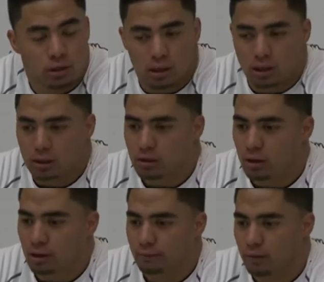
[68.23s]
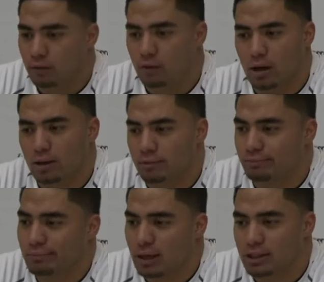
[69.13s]
You know,
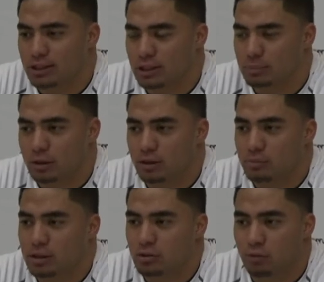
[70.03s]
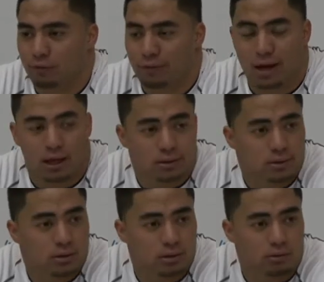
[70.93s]
I just expected me to run
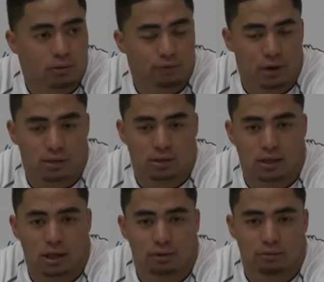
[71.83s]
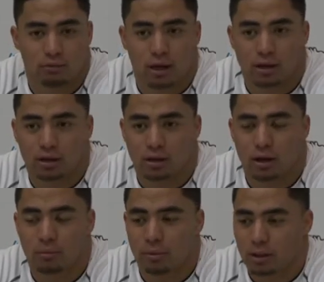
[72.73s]
fast, you know, run faster than I ran at the
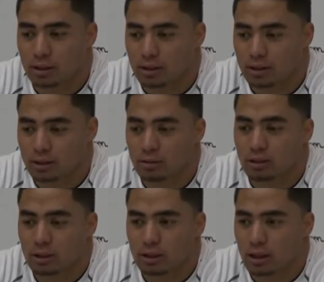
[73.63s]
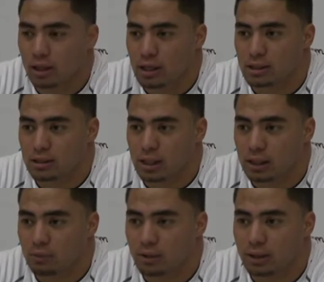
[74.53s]
combine, and that's
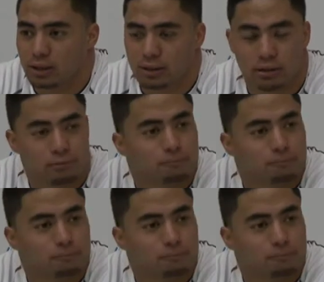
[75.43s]
exactly what I did.